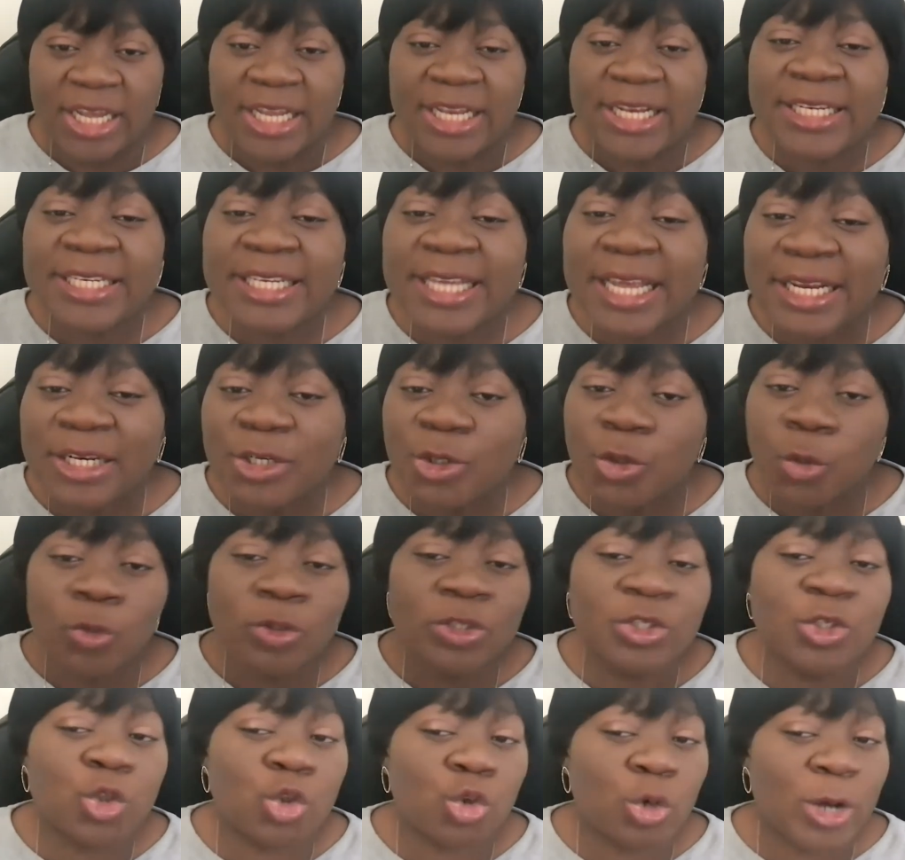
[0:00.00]
They
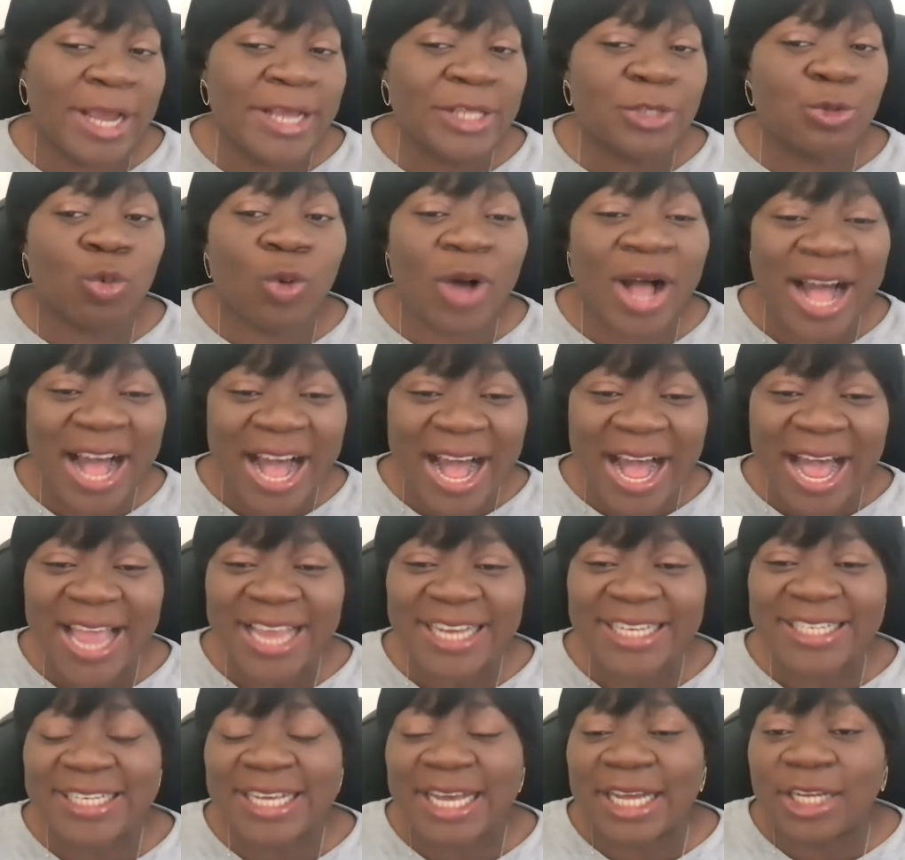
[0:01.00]
don't try to
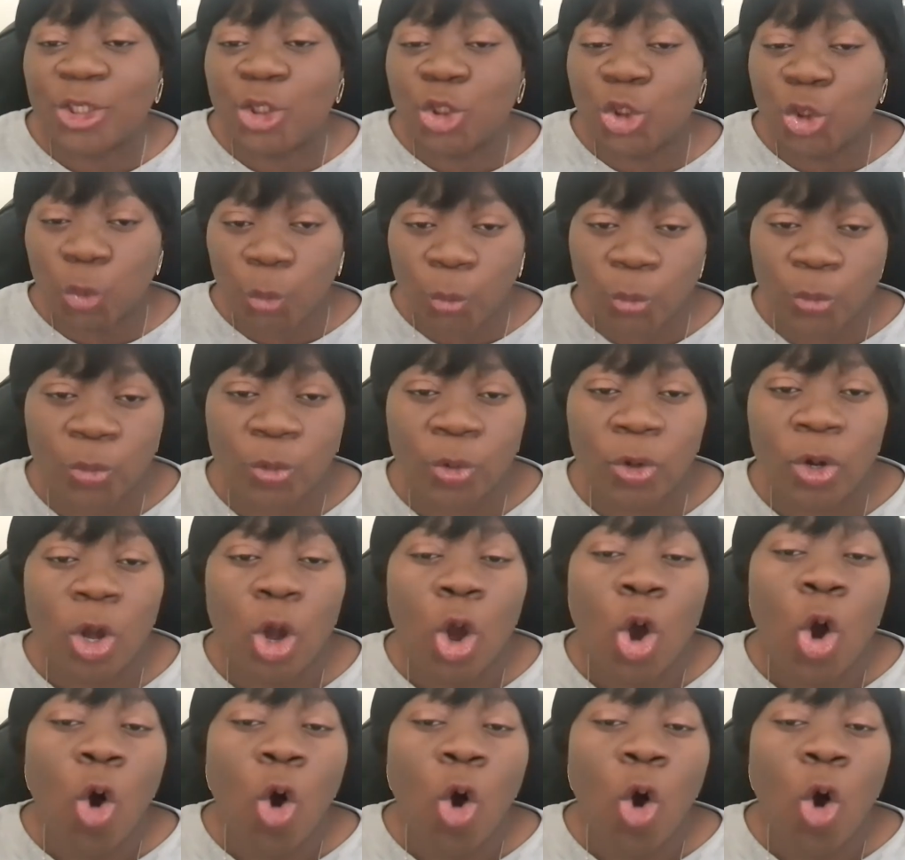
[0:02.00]
hide their donor